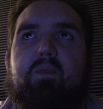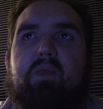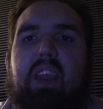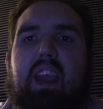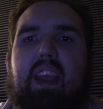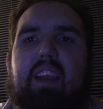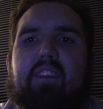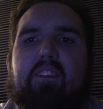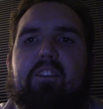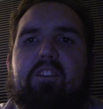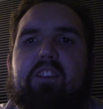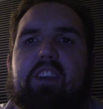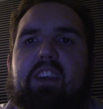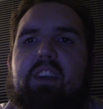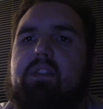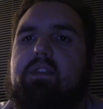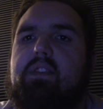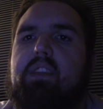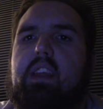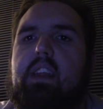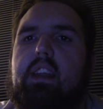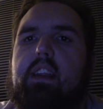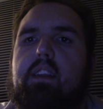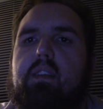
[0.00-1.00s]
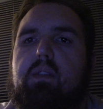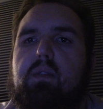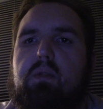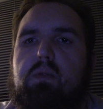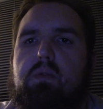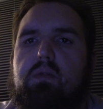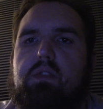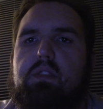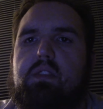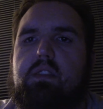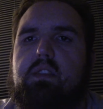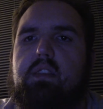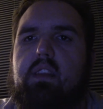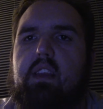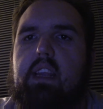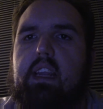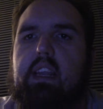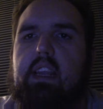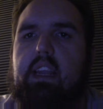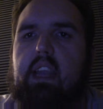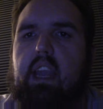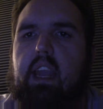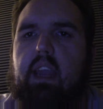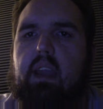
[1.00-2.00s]
I feel that it hurts the
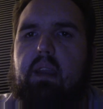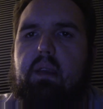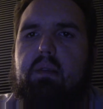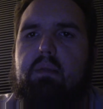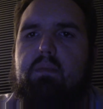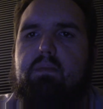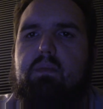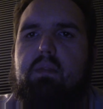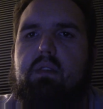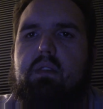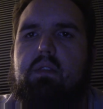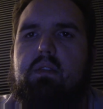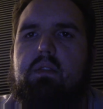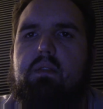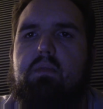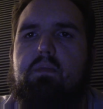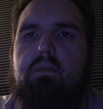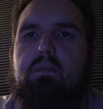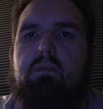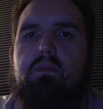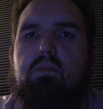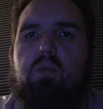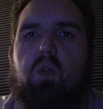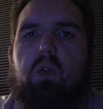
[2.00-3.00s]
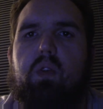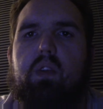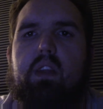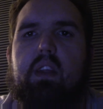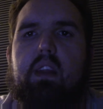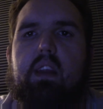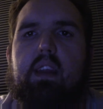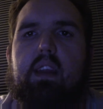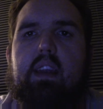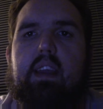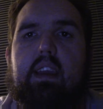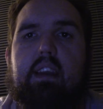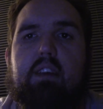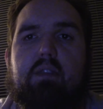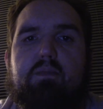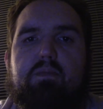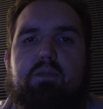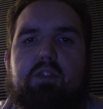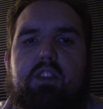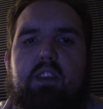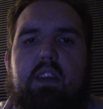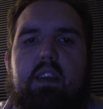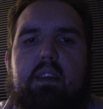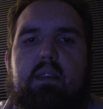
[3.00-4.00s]
game more than it
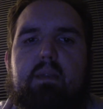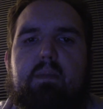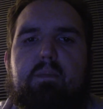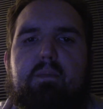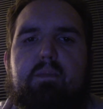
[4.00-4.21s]
helps it.